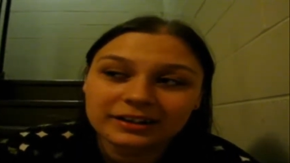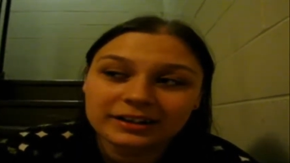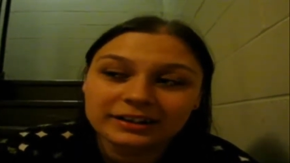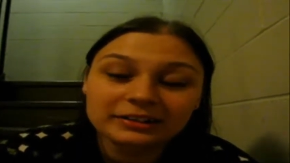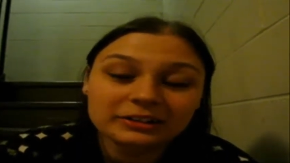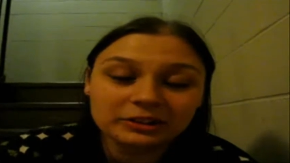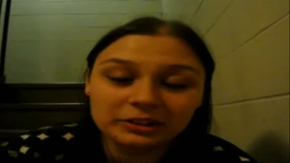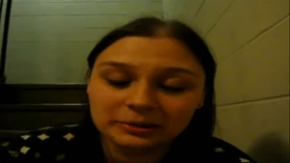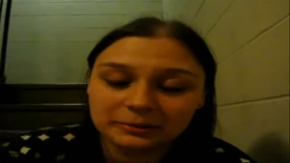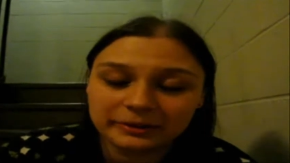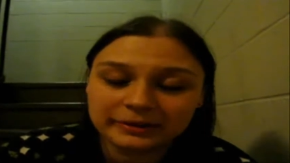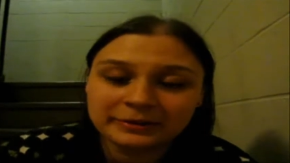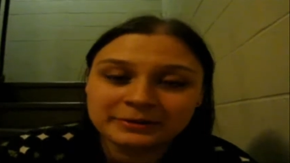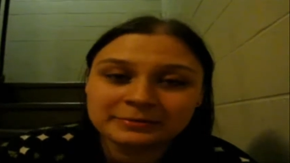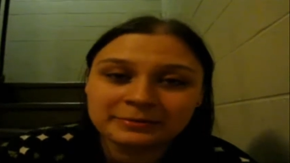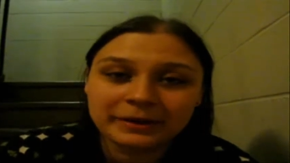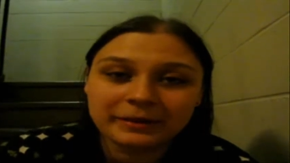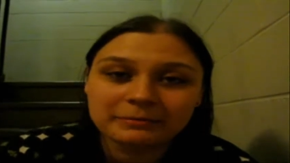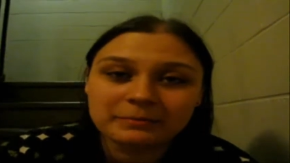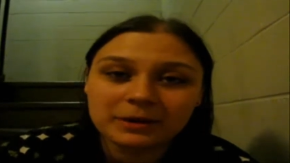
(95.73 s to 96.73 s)
I literally went and
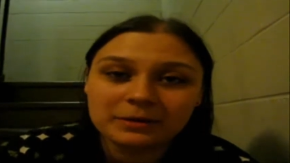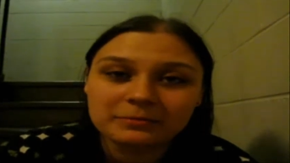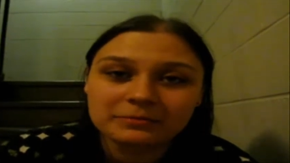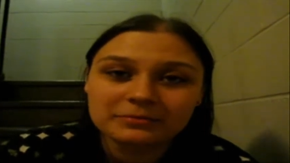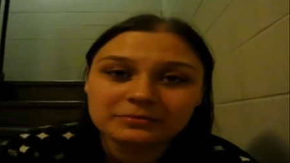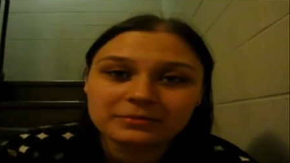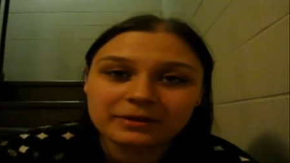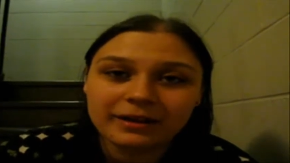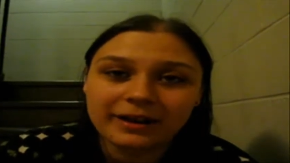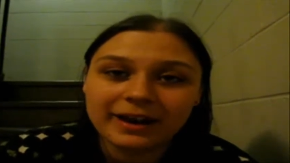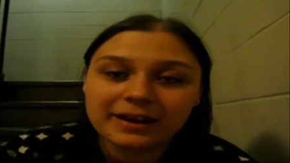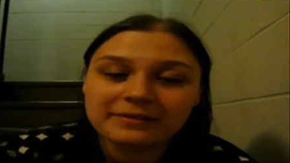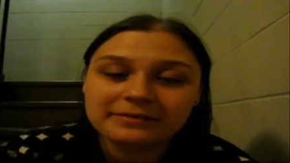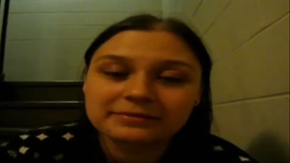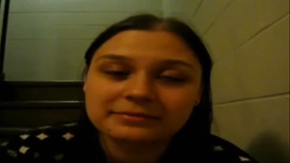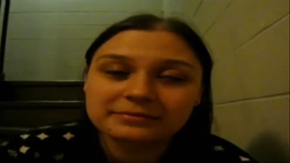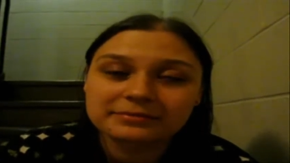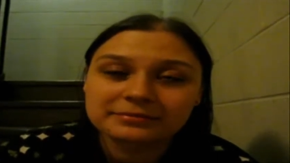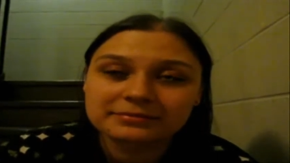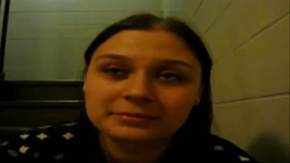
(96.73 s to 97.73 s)
like, Mom, I have
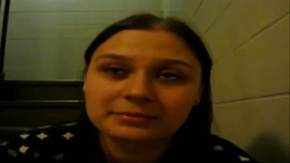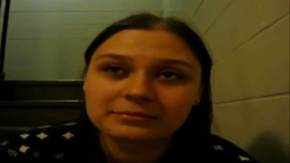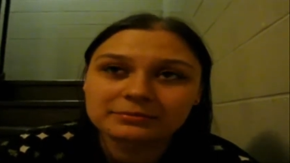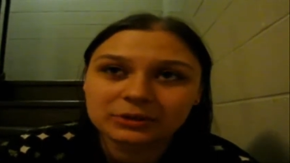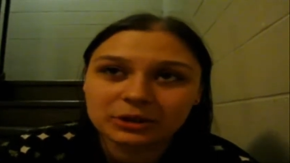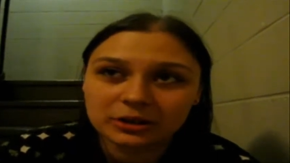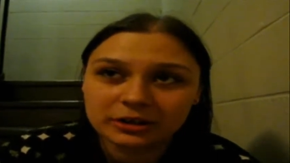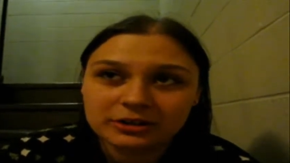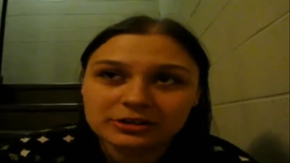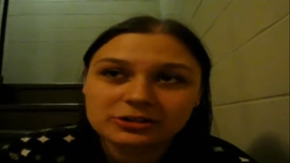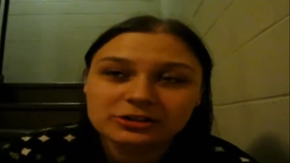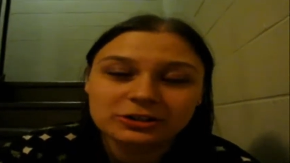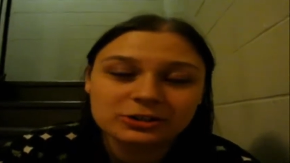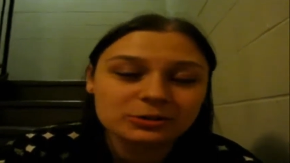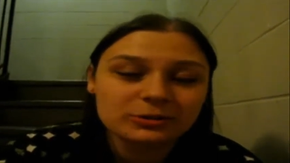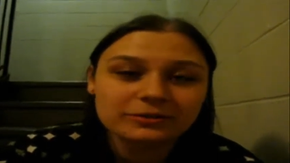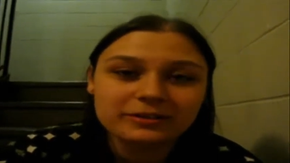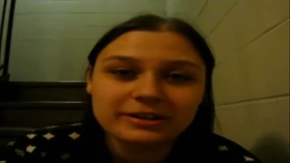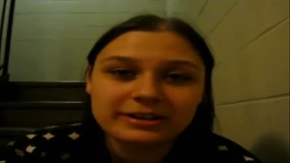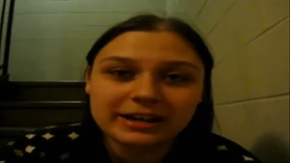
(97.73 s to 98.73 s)
the courage to
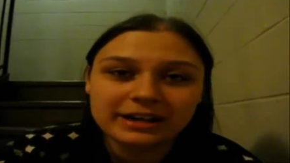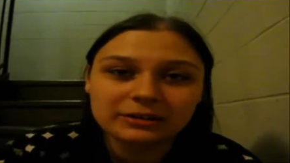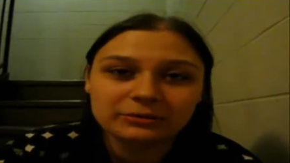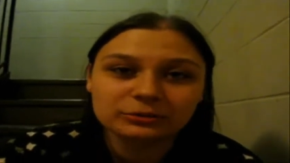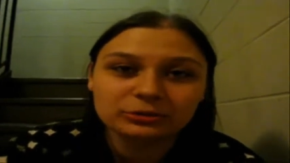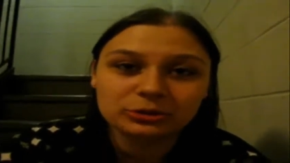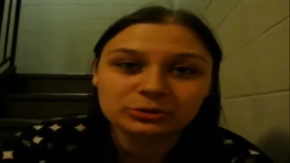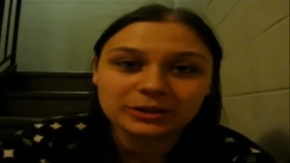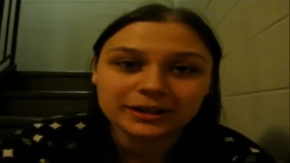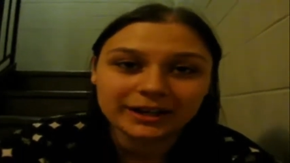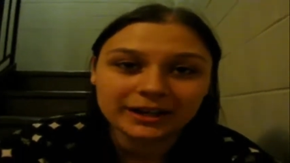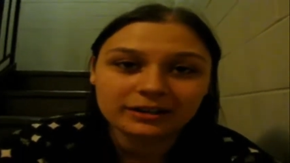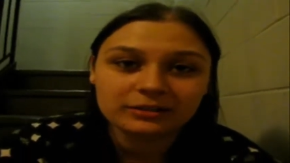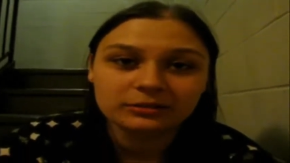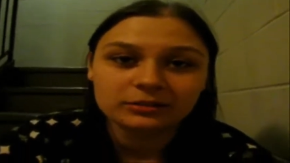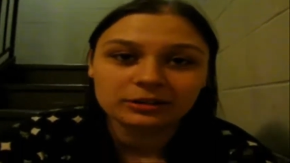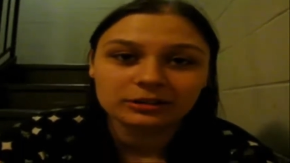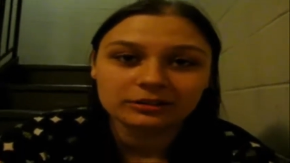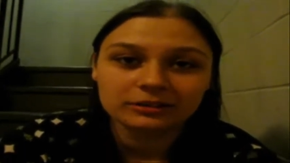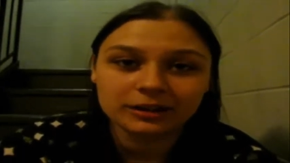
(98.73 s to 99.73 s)
do it right now. Do it
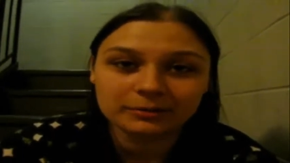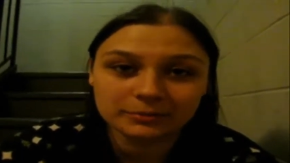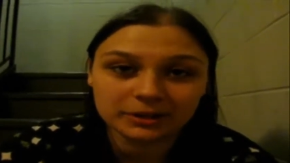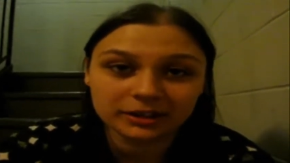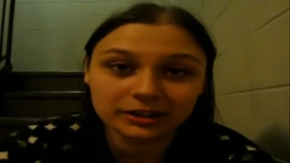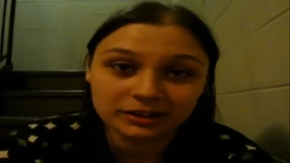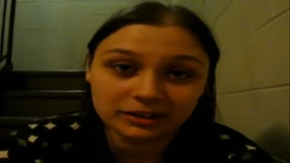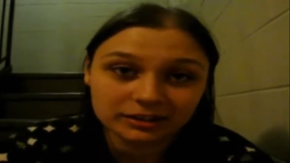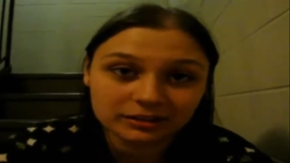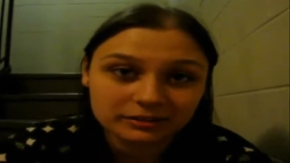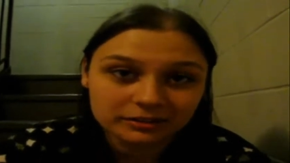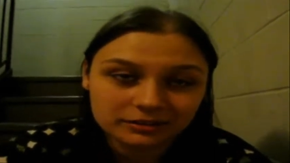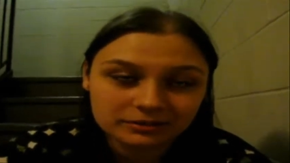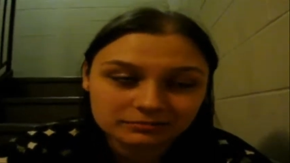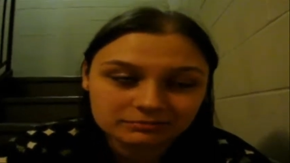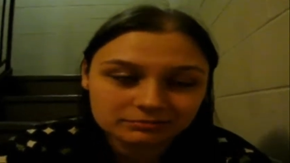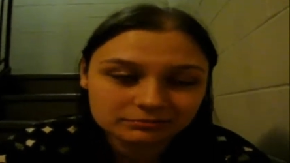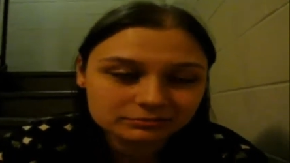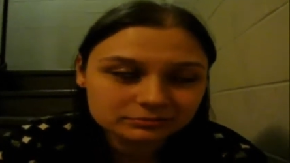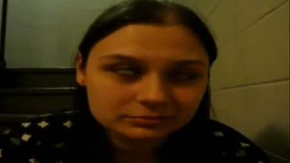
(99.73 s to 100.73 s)
now or I'm not gonna get it done.
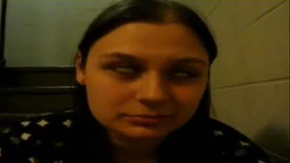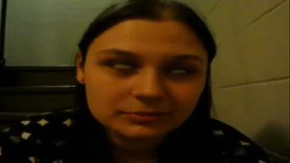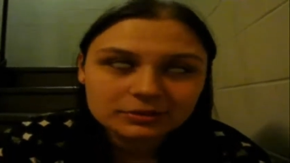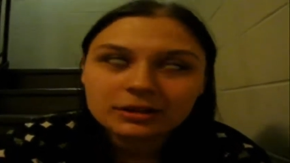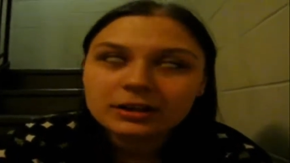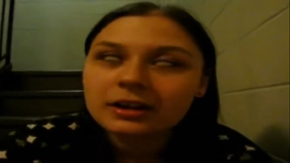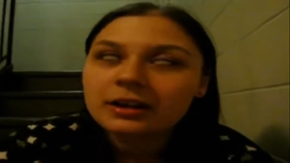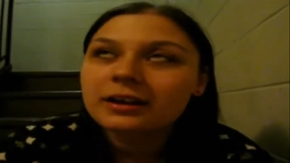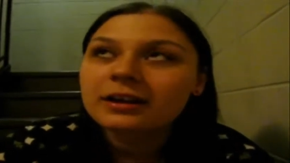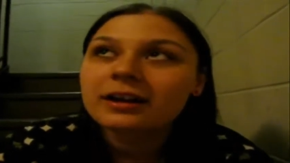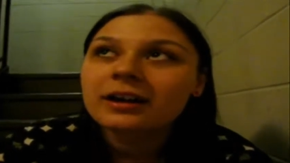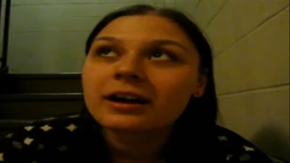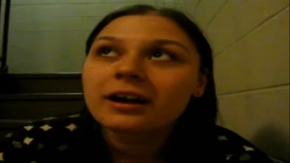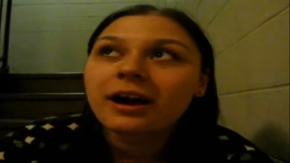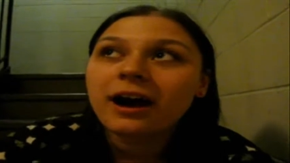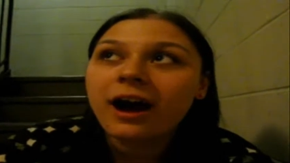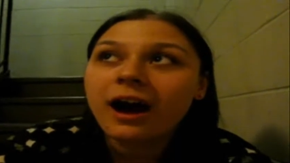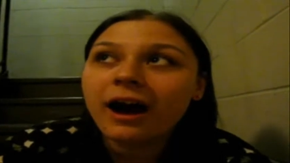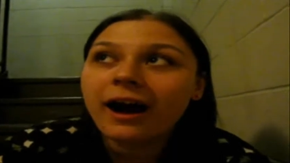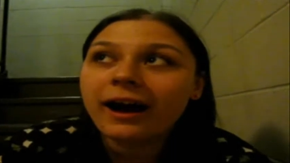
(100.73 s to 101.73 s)

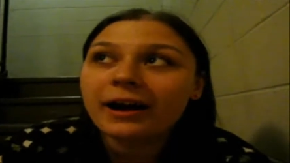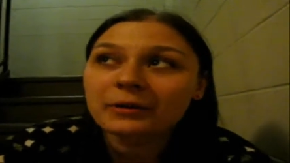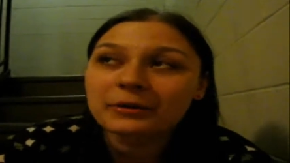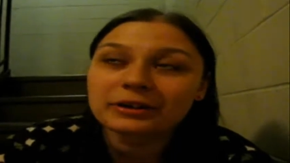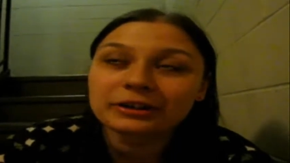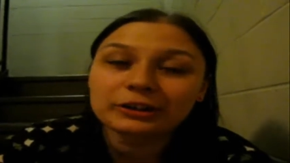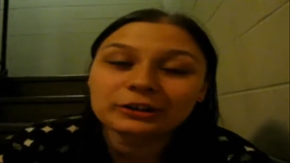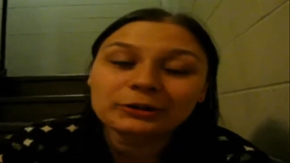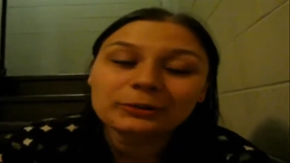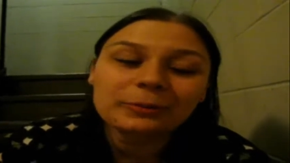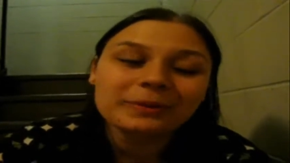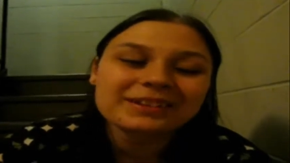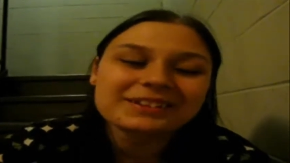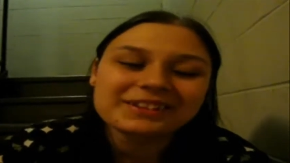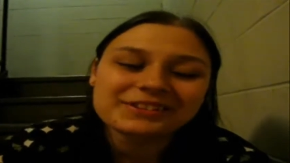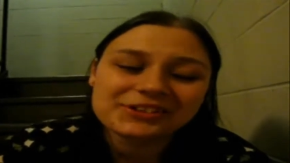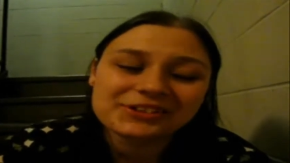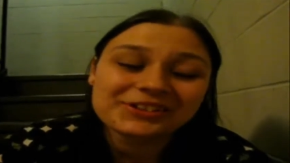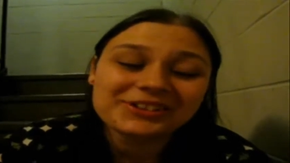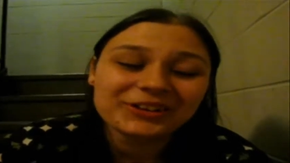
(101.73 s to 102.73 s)
I wanted it because
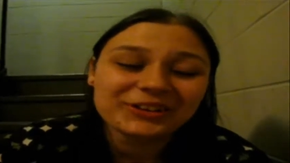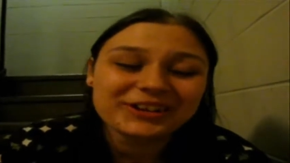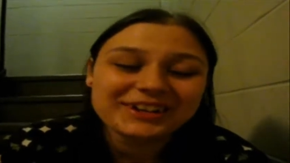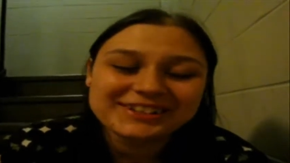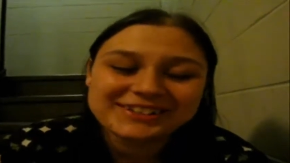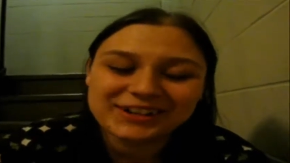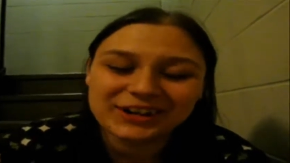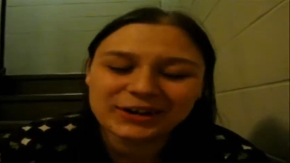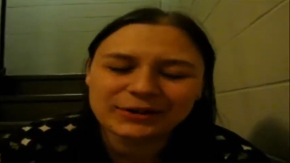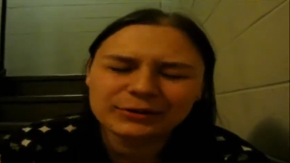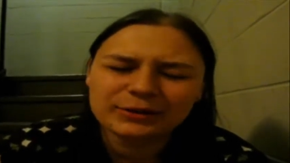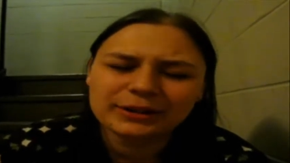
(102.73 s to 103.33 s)
I saw earrings that